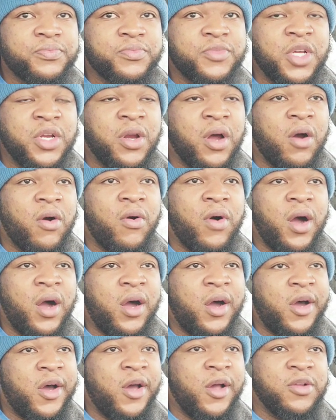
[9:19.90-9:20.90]
you know,
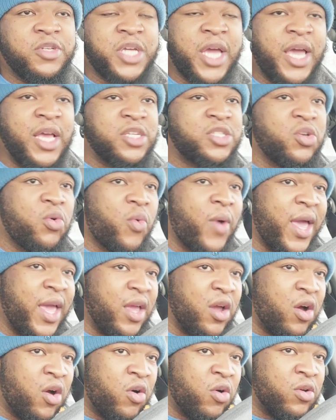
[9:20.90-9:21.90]
uh, the
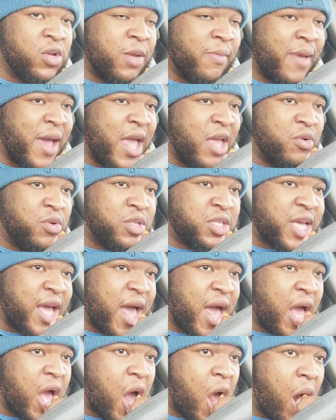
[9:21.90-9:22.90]
weight on Emmanuel
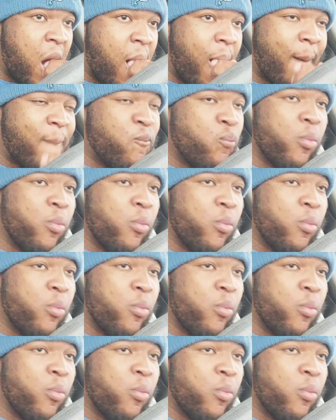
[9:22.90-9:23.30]
Tagoe.